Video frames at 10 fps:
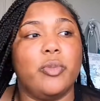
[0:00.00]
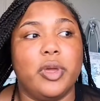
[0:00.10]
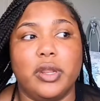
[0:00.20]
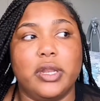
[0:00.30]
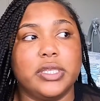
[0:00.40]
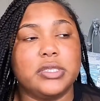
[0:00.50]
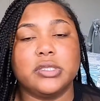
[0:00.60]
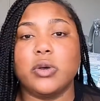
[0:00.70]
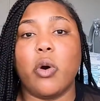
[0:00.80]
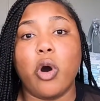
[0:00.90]
women, and it's
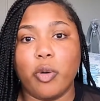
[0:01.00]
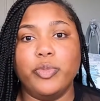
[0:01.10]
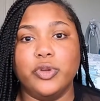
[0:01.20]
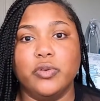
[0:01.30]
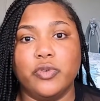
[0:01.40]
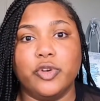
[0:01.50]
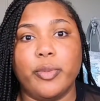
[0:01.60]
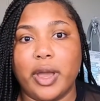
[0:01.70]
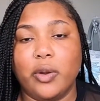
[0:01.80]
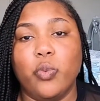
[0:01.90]
all beautiful no
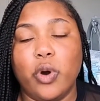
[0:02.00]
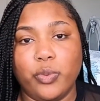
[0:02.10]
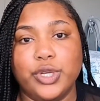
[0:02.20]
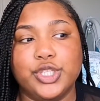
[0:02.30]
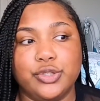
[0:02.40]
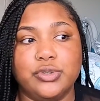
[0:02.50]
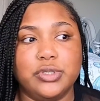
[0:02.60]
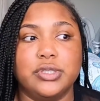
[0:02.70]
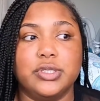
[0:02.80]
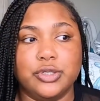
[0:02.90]
matter what we choose
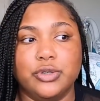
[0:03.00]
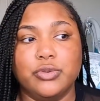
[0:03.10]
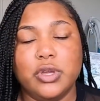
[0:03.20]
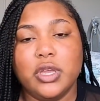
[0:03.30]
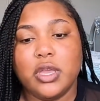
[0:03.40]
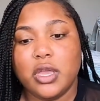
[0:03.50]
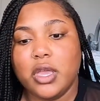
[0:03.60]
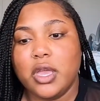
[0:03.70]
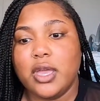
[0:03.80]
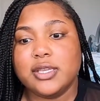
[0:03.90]
to do.
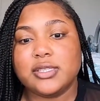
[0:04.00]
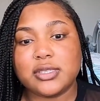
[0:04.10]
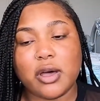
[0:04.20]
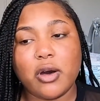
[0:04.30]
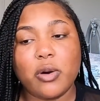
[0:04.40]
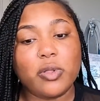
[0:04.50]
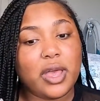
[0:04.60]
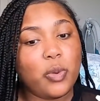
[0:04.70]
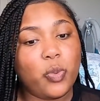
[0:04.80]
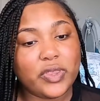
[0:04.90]
So
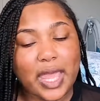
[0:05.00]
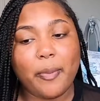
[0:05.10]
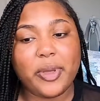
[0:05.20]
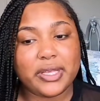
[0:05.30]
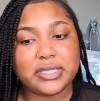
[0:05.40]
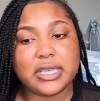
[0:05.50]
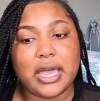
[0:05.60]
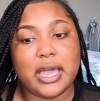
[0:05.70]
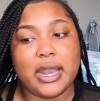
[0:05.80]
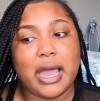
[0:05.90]
with that being
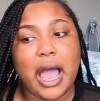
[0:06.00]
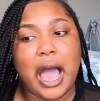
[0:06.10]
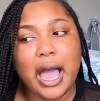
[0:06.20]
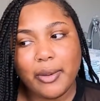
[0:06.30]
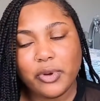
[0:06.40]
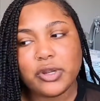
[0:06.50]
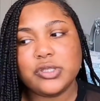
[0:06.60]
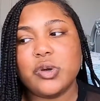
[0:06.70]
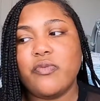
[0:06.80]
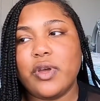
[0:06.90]
said, I'm gonna
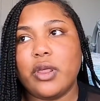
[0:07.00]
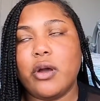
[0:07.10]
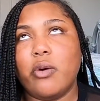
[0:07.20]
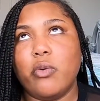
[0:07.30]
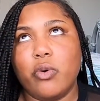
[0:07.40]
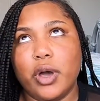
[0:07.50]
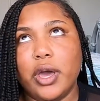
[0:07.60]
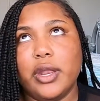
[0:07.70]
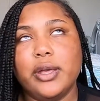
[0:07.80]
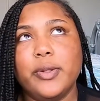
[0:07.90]
do a video
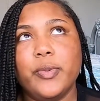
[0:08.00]
on